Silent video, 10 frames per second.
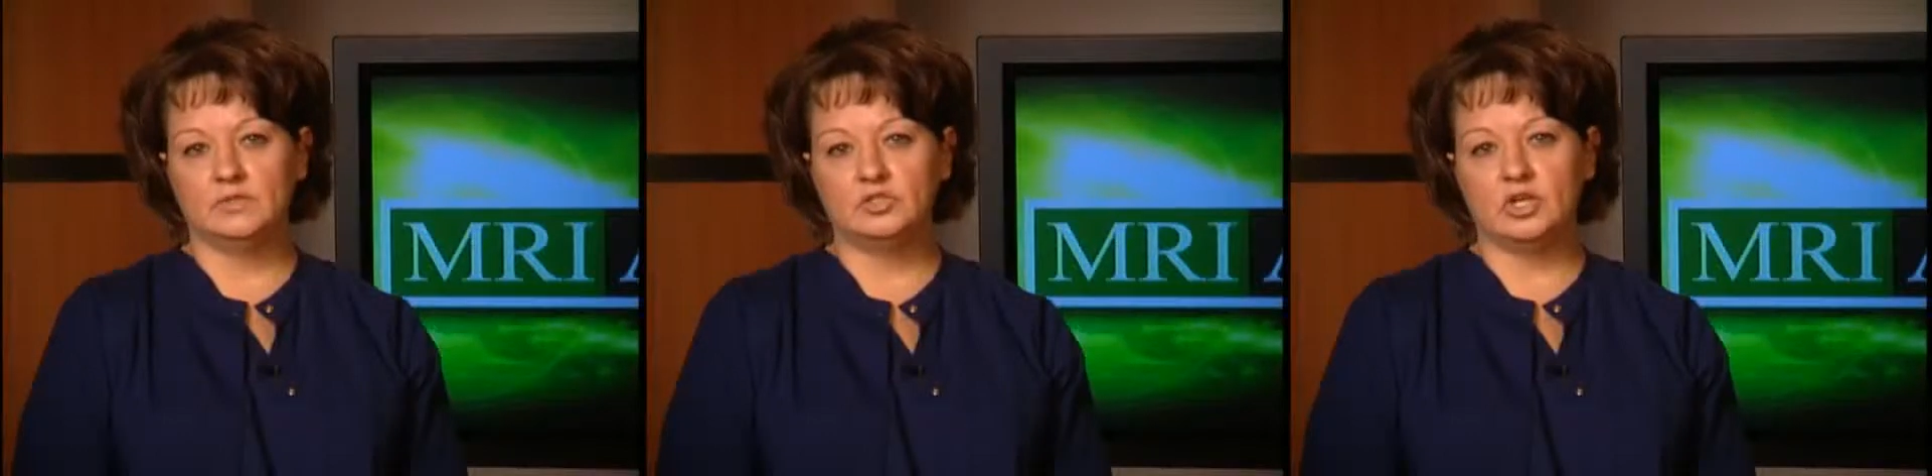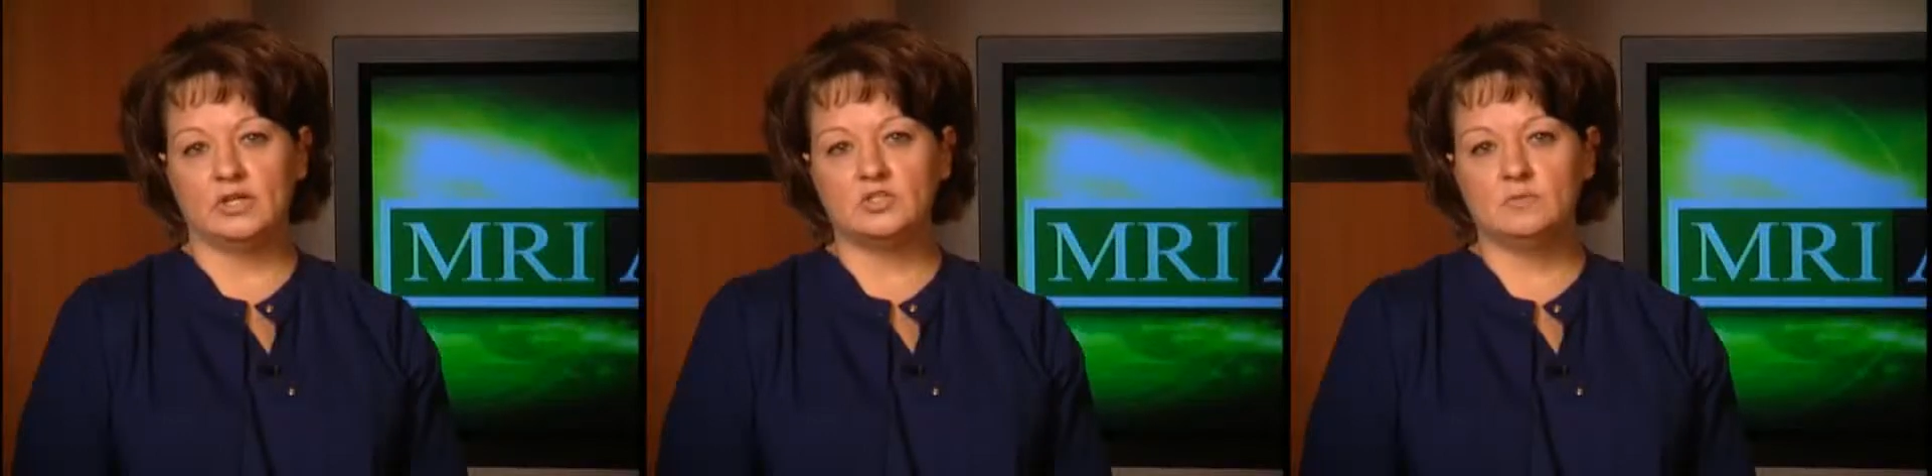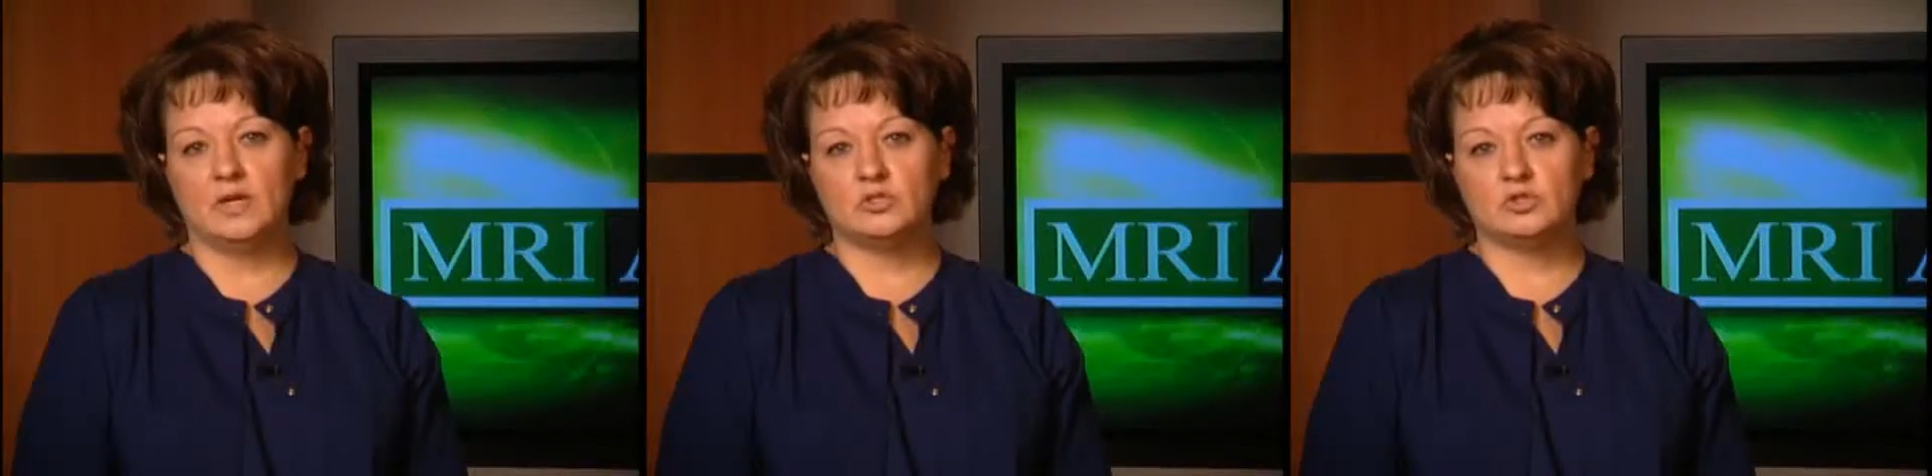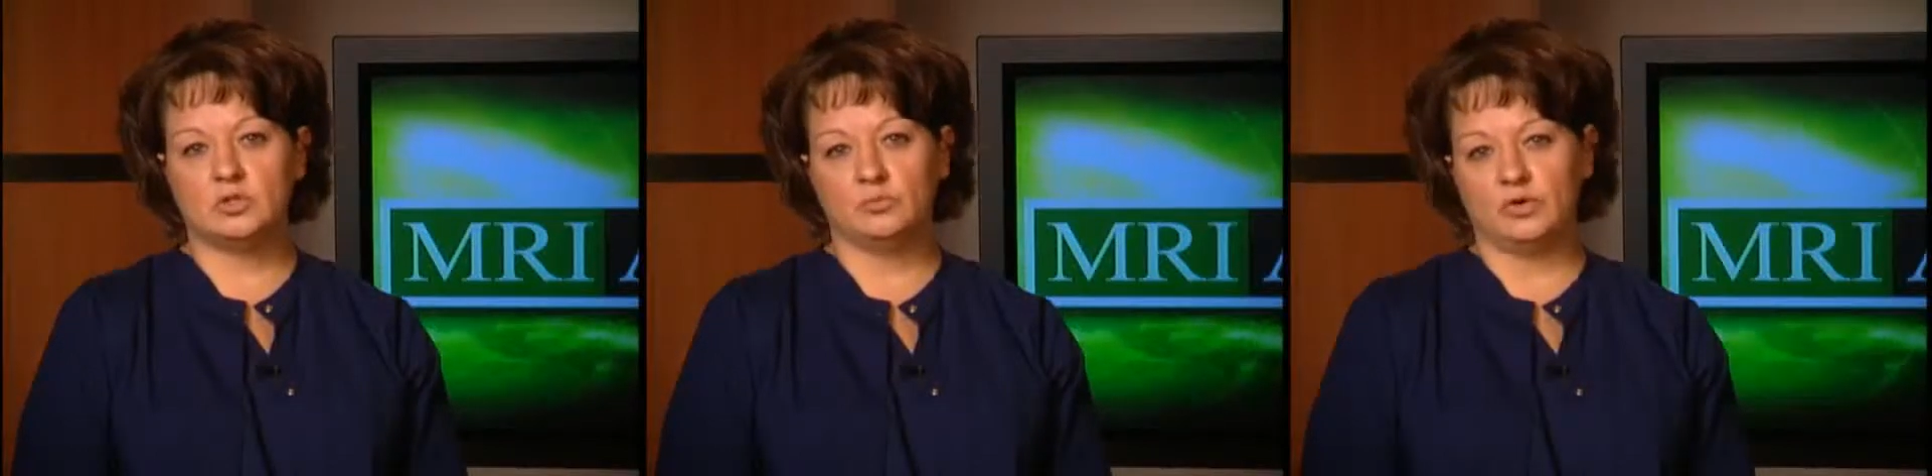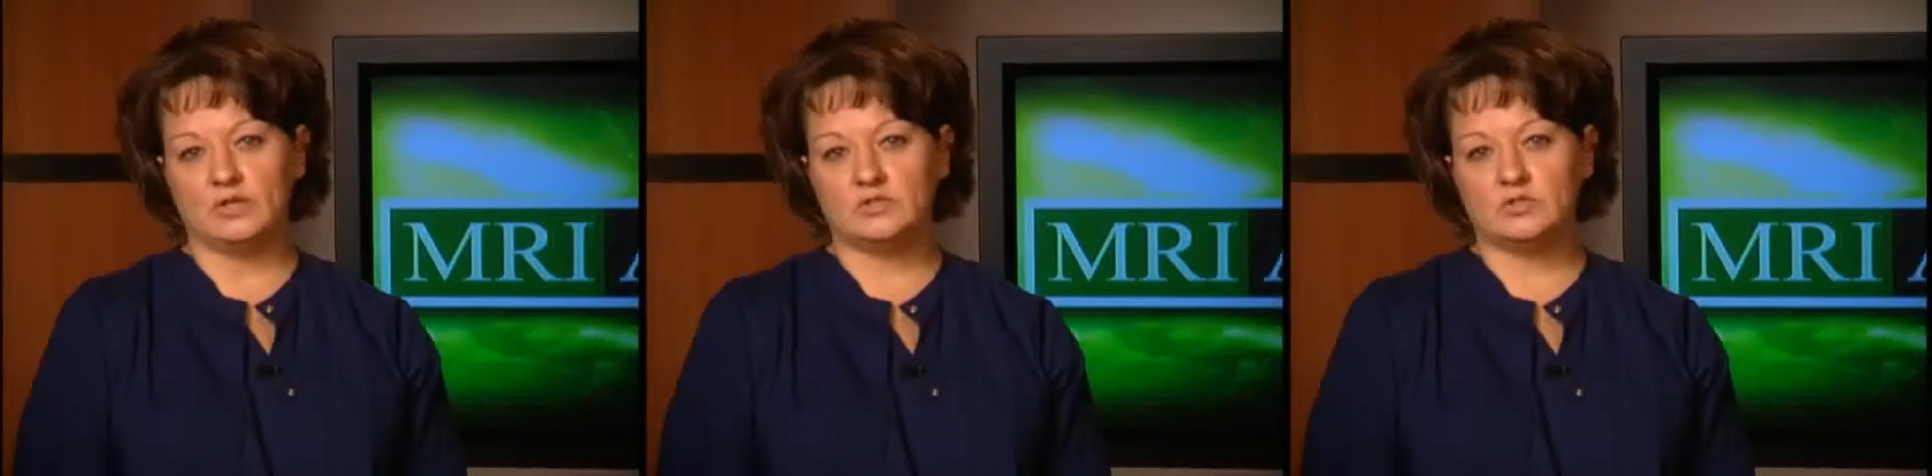check to make sure the
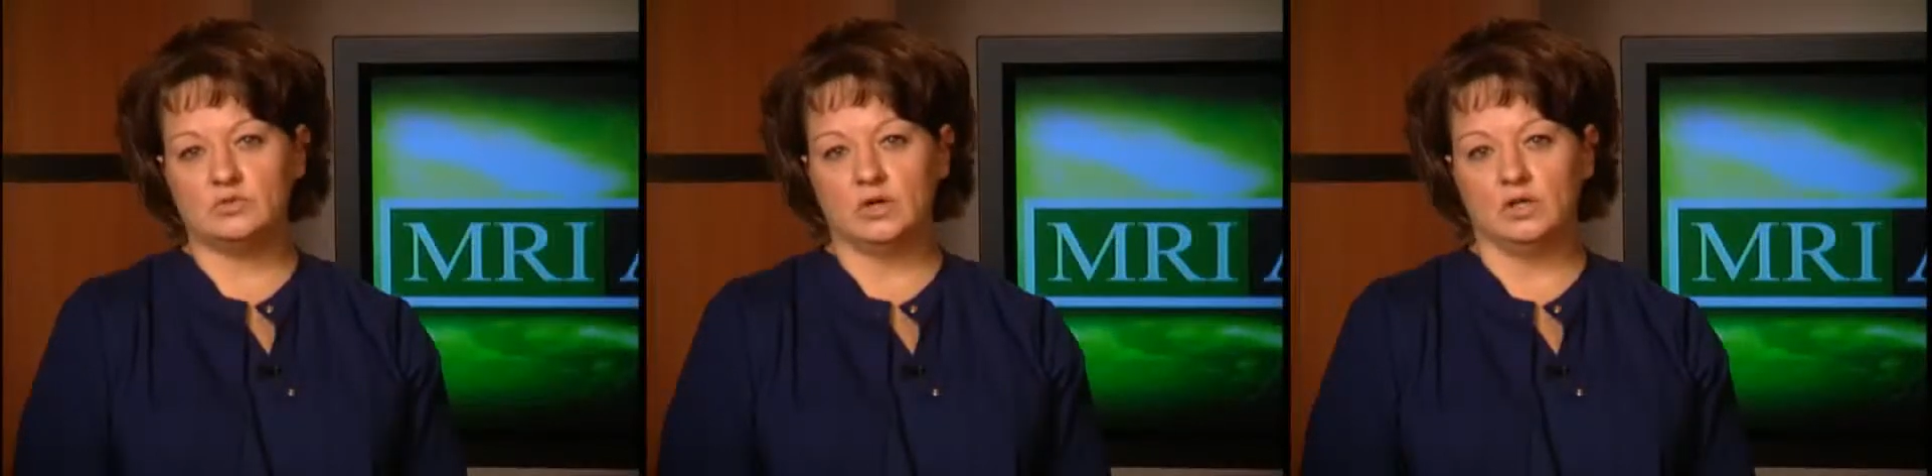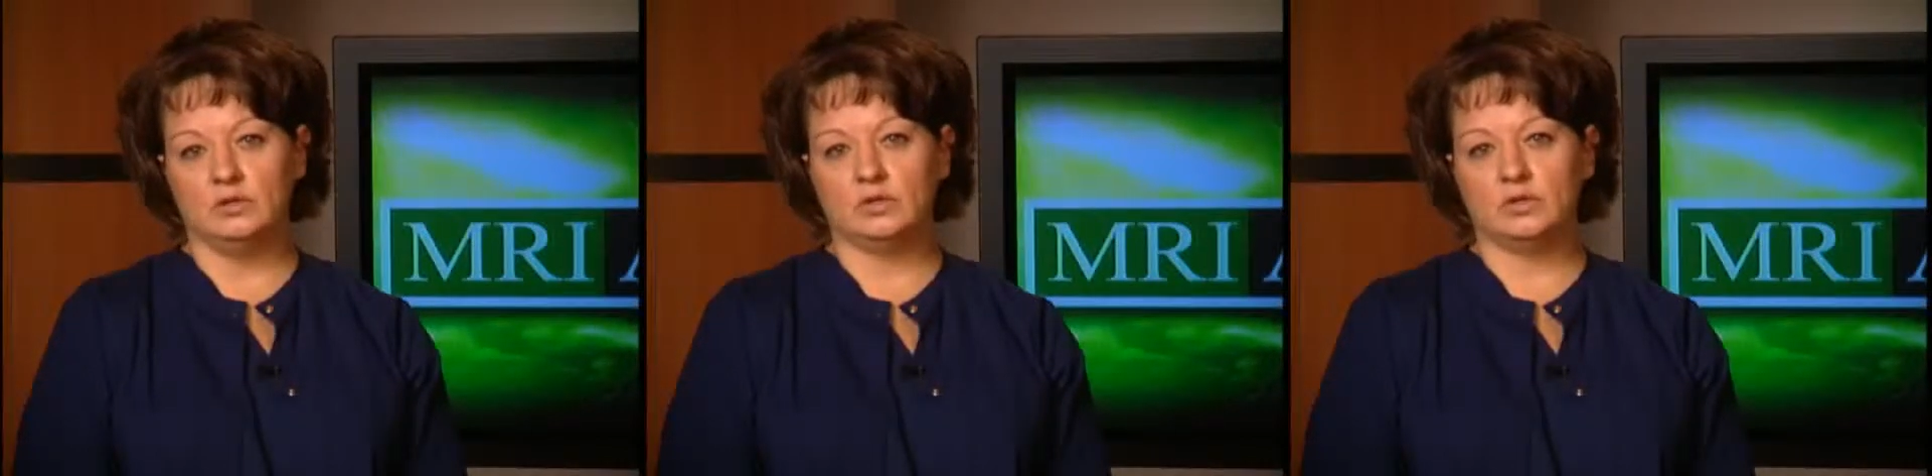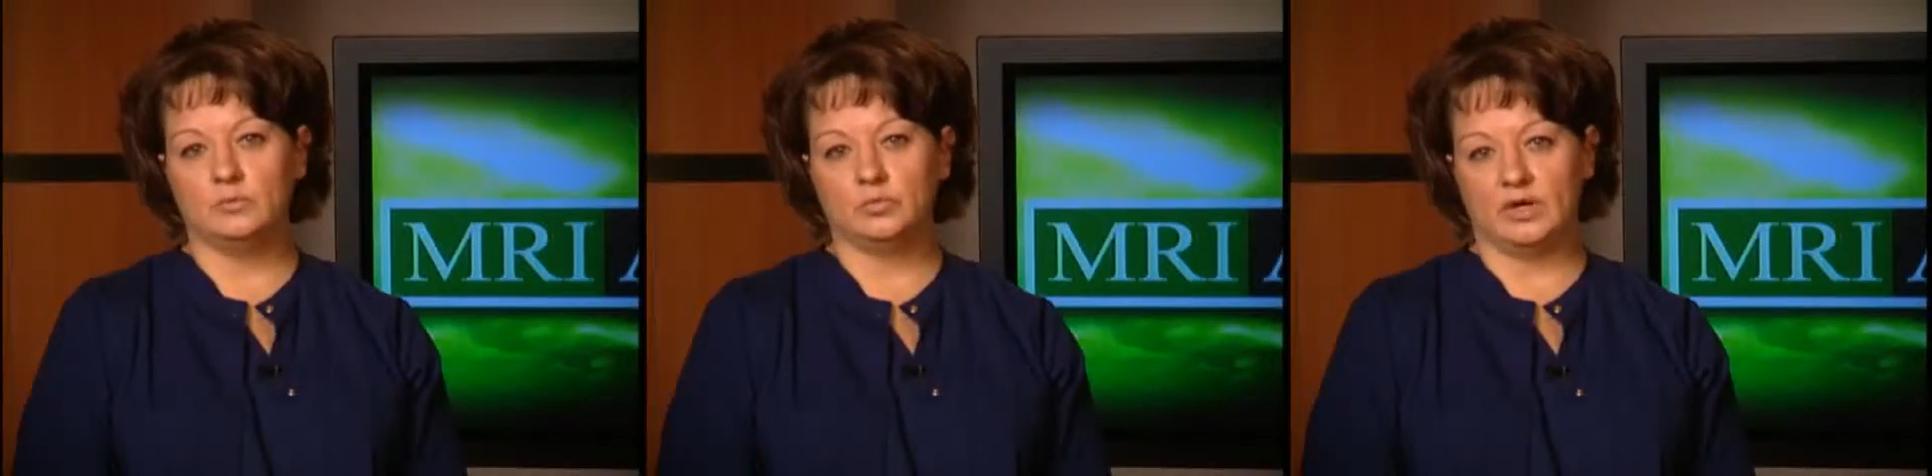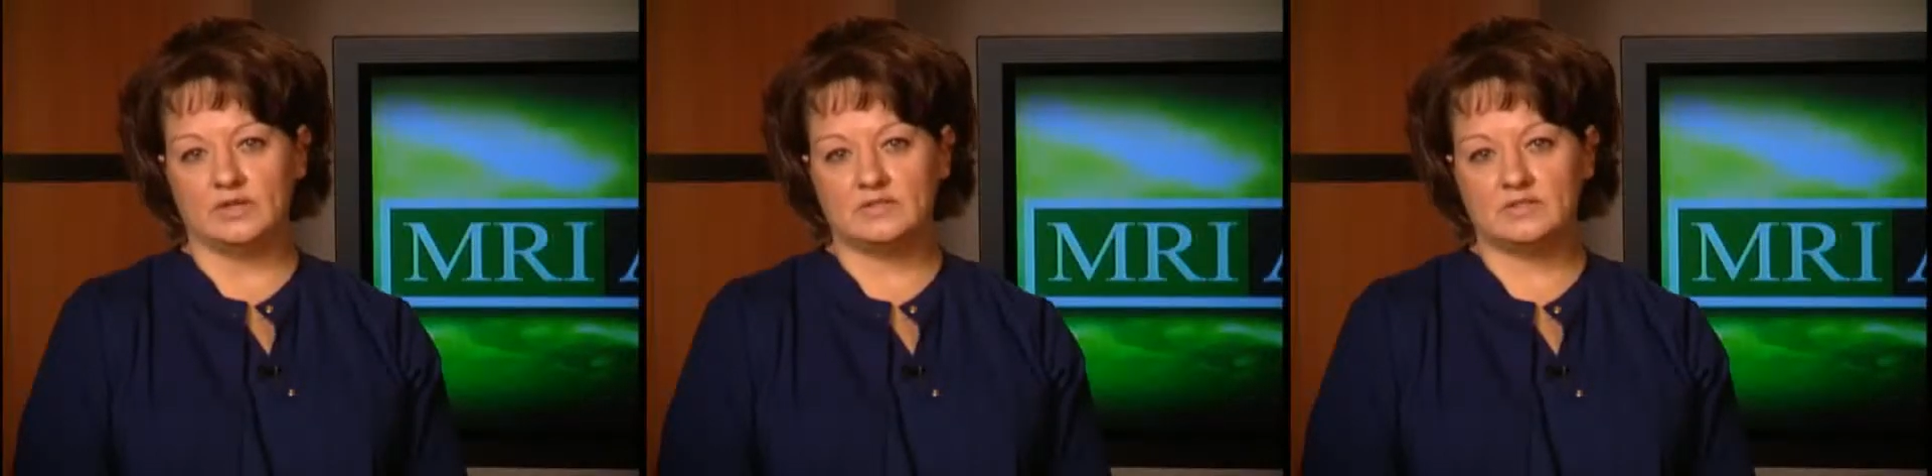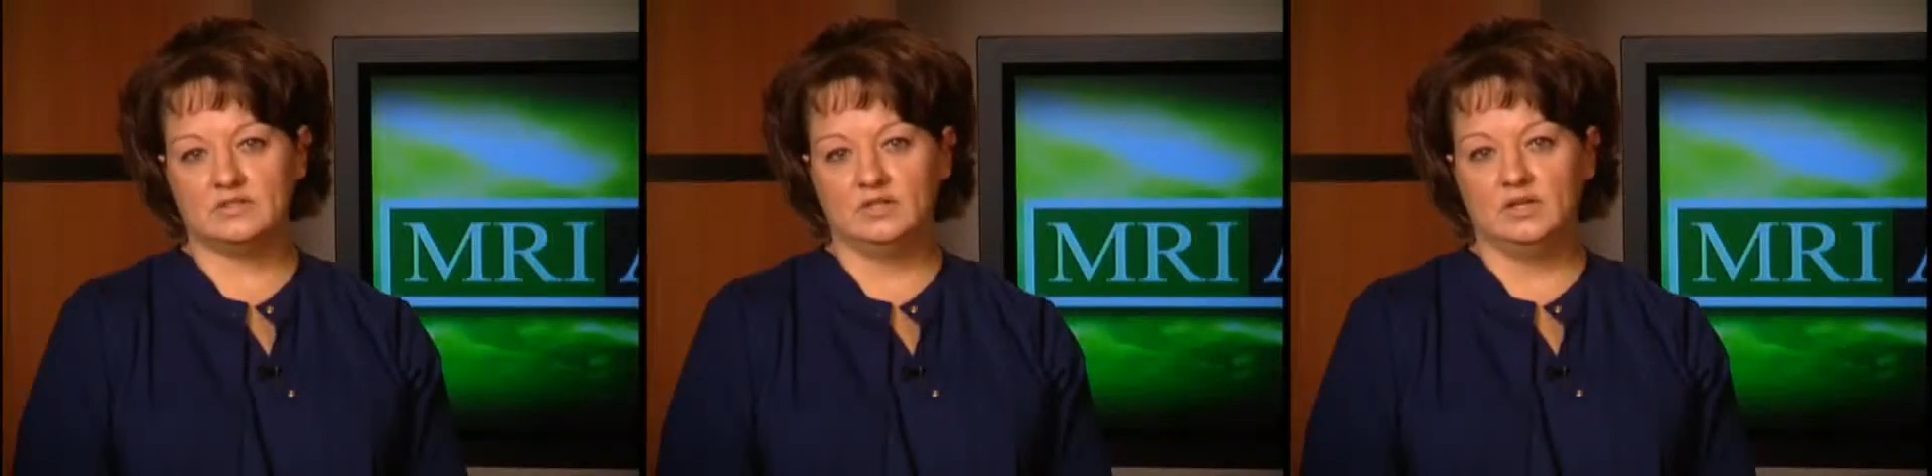breasts do not look compressed.